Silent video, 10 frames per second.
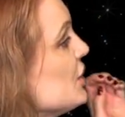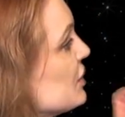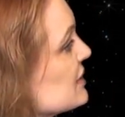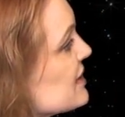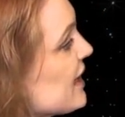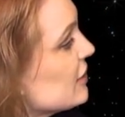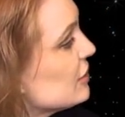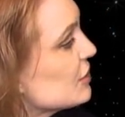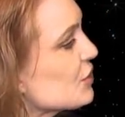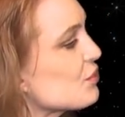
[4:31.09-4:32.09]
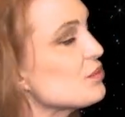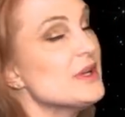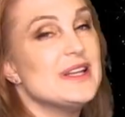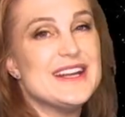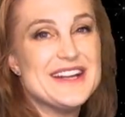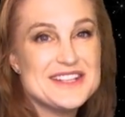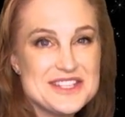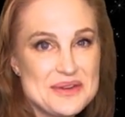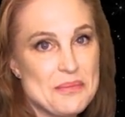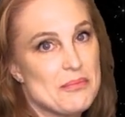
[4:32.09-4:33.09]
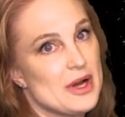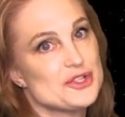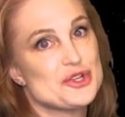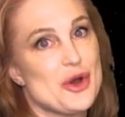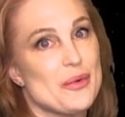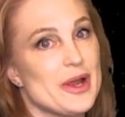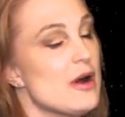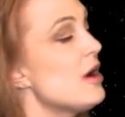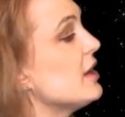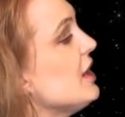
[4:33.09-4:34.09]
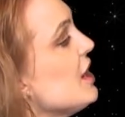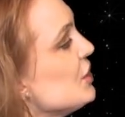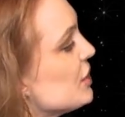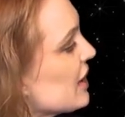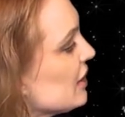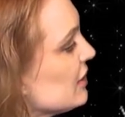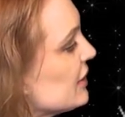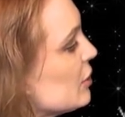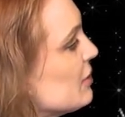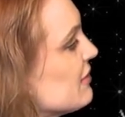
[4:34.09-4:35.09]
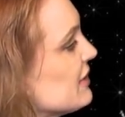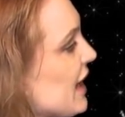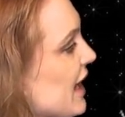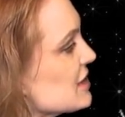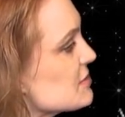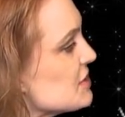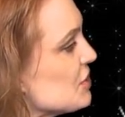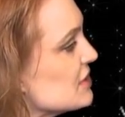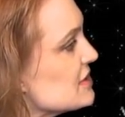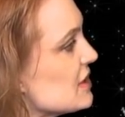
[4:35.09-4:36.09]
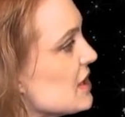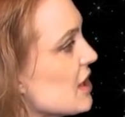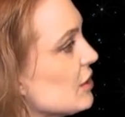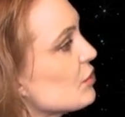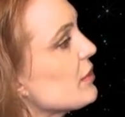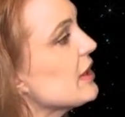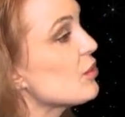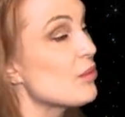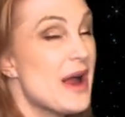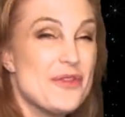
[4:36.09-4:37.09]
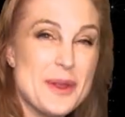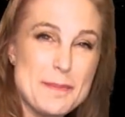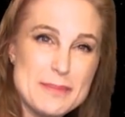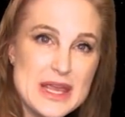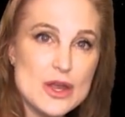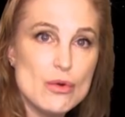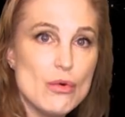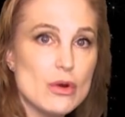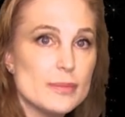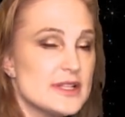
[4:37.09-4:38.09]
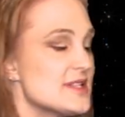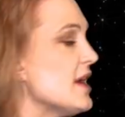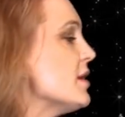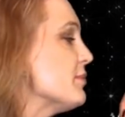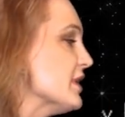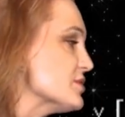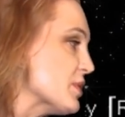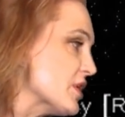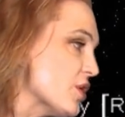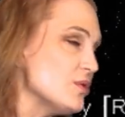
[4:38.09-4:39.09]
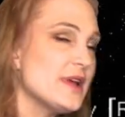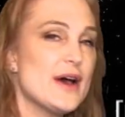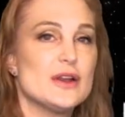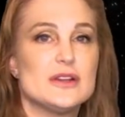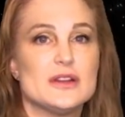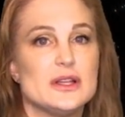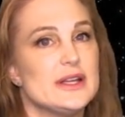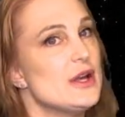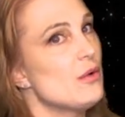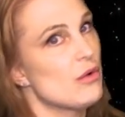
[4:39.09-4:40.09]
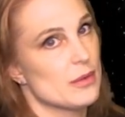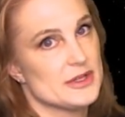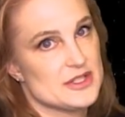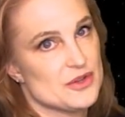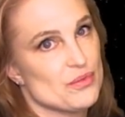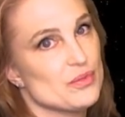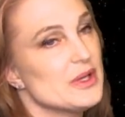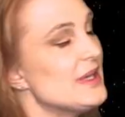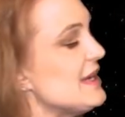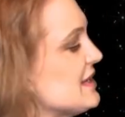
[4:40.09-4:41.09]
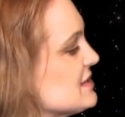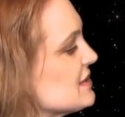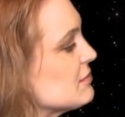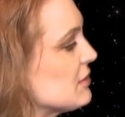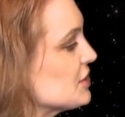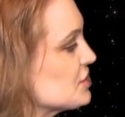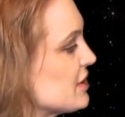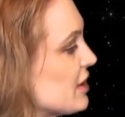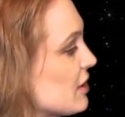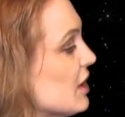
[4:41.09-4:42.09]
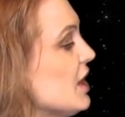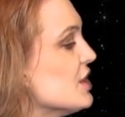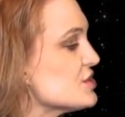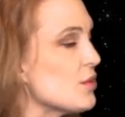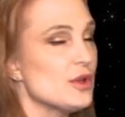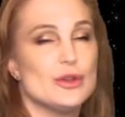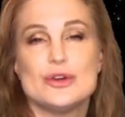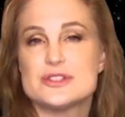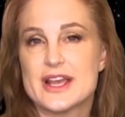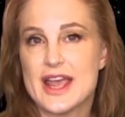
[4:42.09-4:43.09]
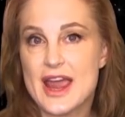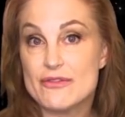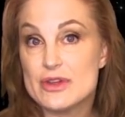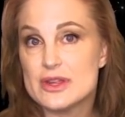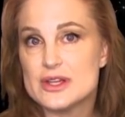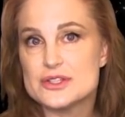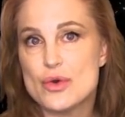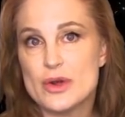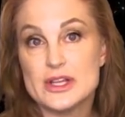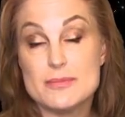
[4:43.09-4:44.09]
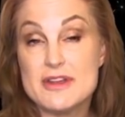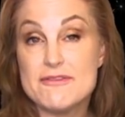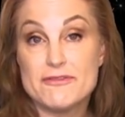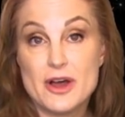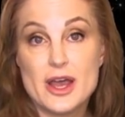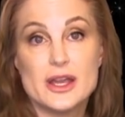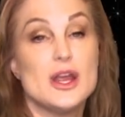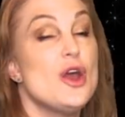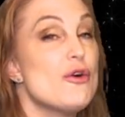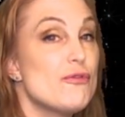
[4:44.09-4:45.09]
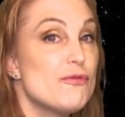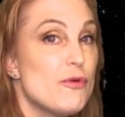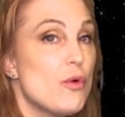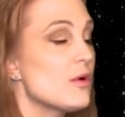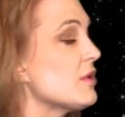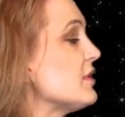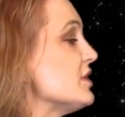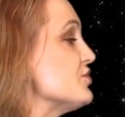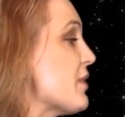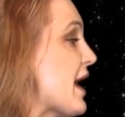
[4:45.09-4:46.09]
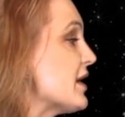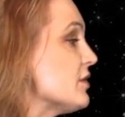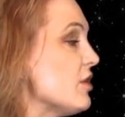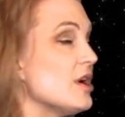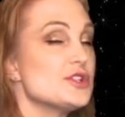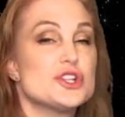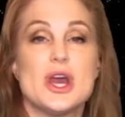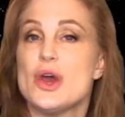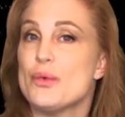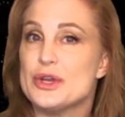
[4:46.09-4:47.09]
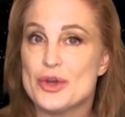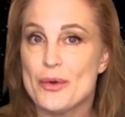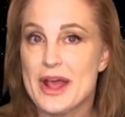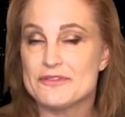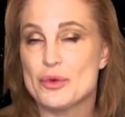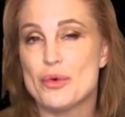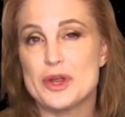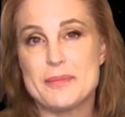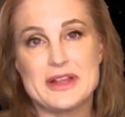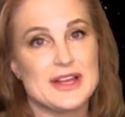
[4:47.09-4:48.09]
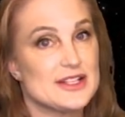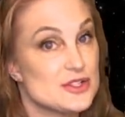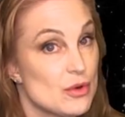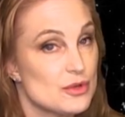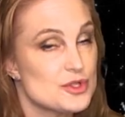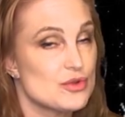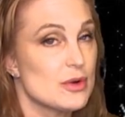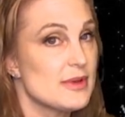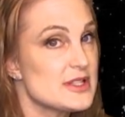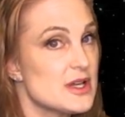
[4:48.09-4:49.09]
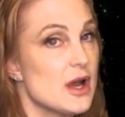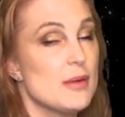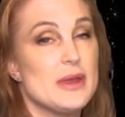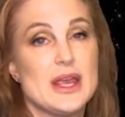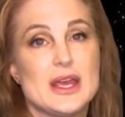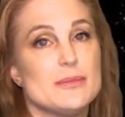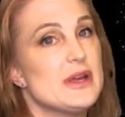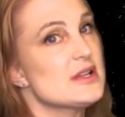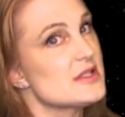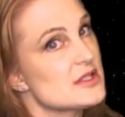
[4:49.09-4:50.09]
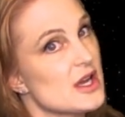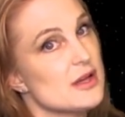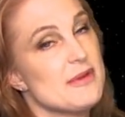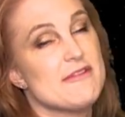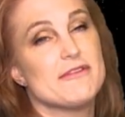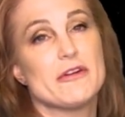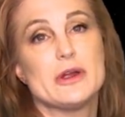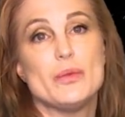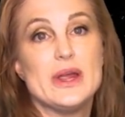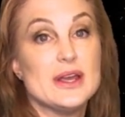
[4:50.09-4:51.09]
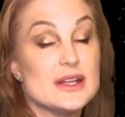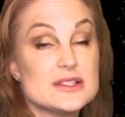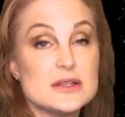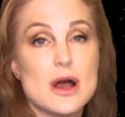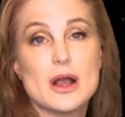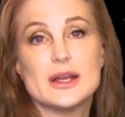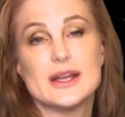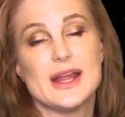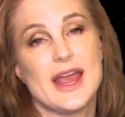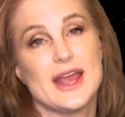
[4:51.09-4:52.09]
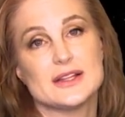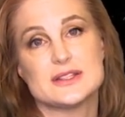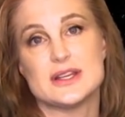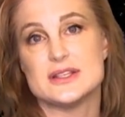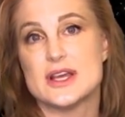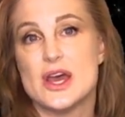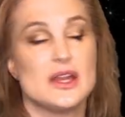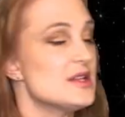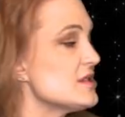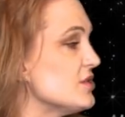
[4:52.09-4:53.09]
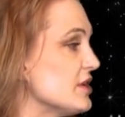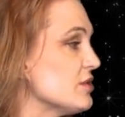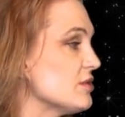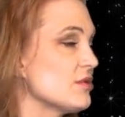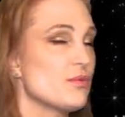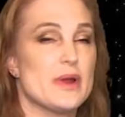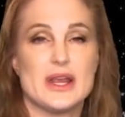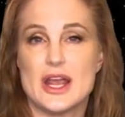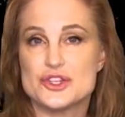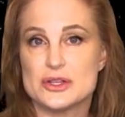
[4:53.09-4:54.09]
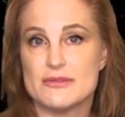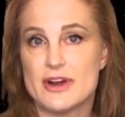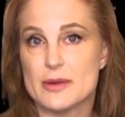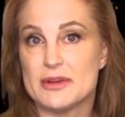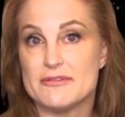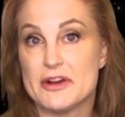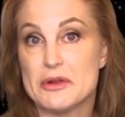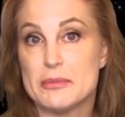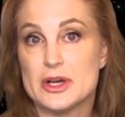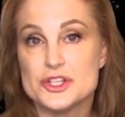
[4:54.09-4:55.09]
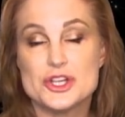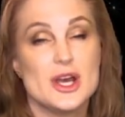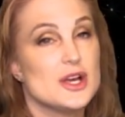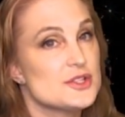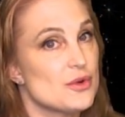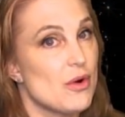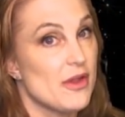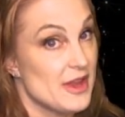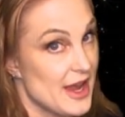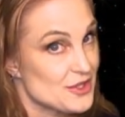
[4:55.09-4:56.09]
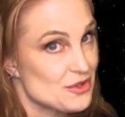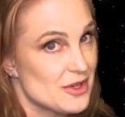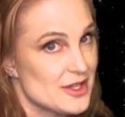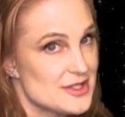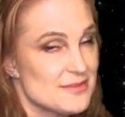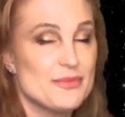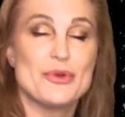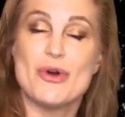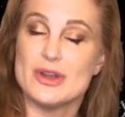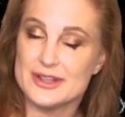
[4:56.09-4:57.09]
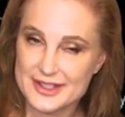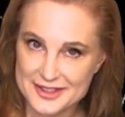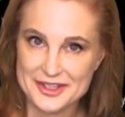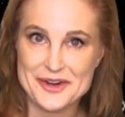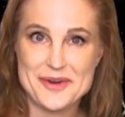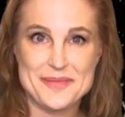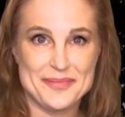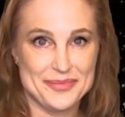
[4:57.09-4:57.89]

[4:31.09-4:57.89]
You can take a look, there really isn't much going on. You got a little bit of enhancement. You can see the yellow ring around the MEO orbits, but as we go down into the LEO orbits, there really isn't much there. So it looks like everything is going to be fine for the Dragon launch. We don't have to worry about that solar storm that's coming in because it's going to be very weak and it's not going to enhance this near-Earth radiation environment very much. So the astronauts, they're all in the clear.